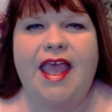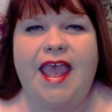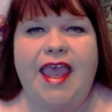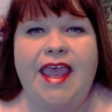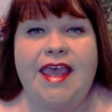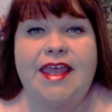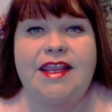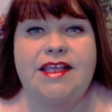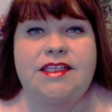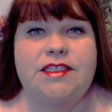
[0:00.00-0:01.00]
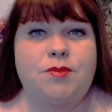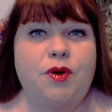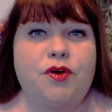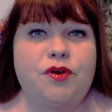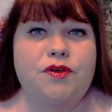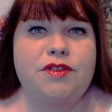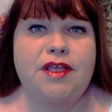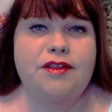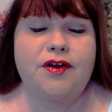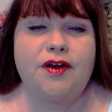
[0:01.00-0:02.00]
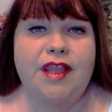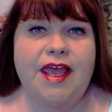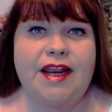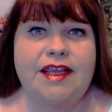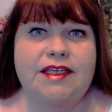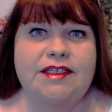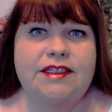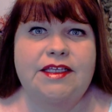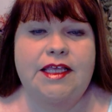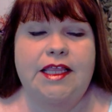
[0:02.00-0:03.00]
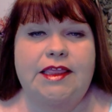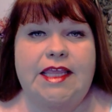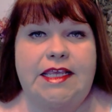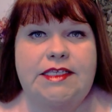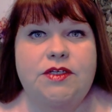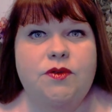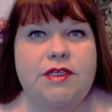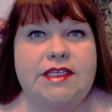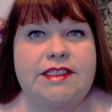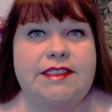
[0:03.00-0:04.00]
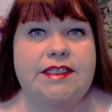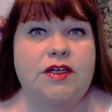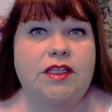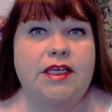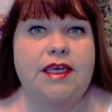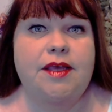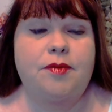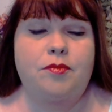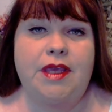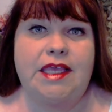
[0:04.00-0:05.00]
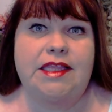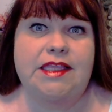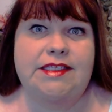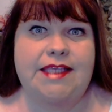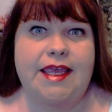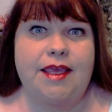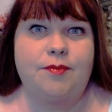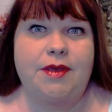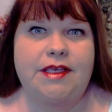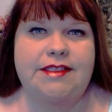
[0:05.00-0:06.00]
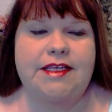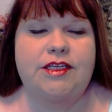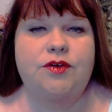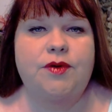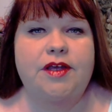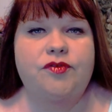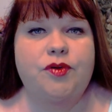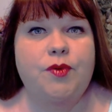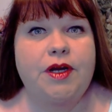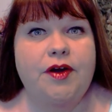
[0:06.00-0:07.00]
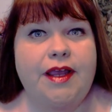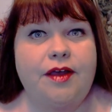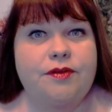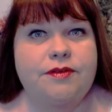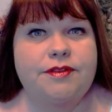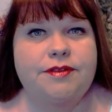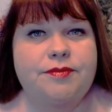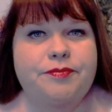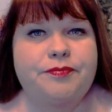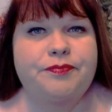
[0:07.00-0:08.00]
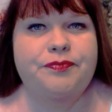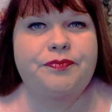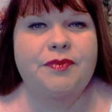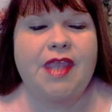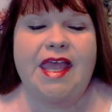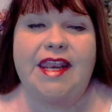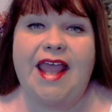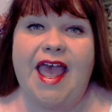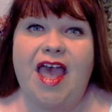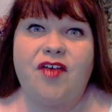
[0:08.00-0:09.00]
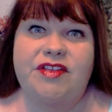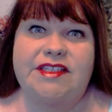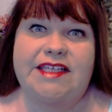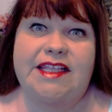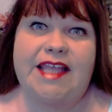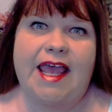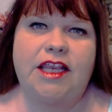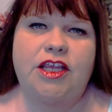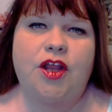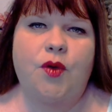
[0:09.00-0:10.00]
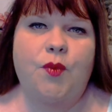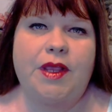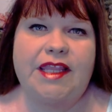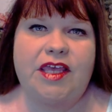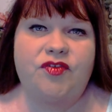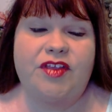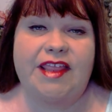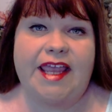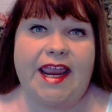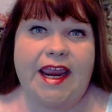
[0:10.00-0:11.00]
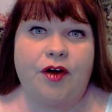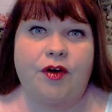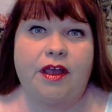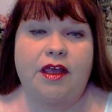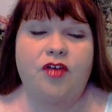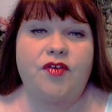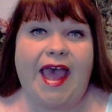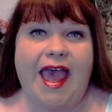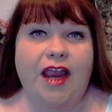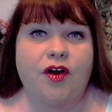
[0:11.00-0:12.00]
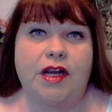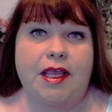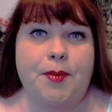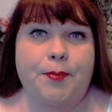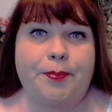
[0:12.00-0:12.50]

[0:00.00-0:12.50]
And in Smyrna, South Carolina, things don't necessarily mean the same as they do everywhere else. Now, having said that, you know, we live in the era of acronym.